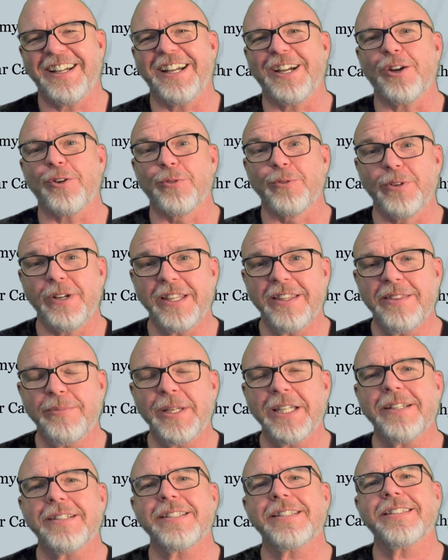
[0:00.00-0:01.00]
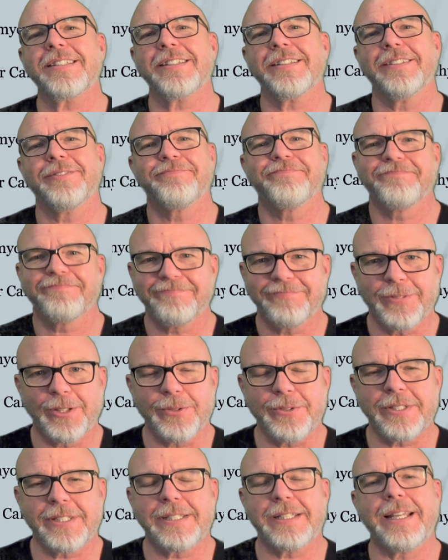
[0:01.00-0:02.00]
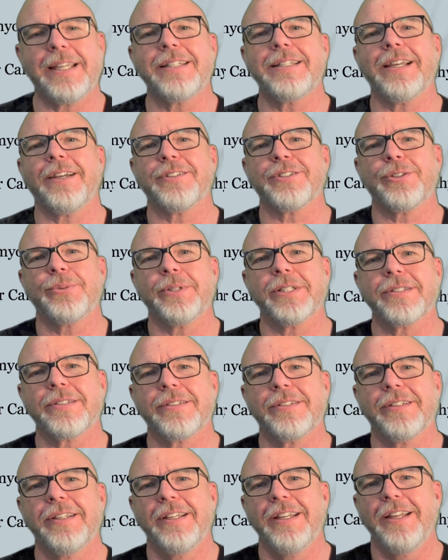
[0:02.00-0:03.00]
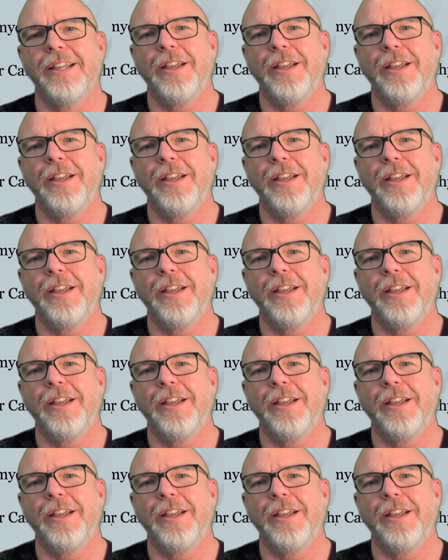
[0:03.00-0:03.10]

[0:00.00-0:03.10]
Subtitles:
Arrhythmias, those stand out to us.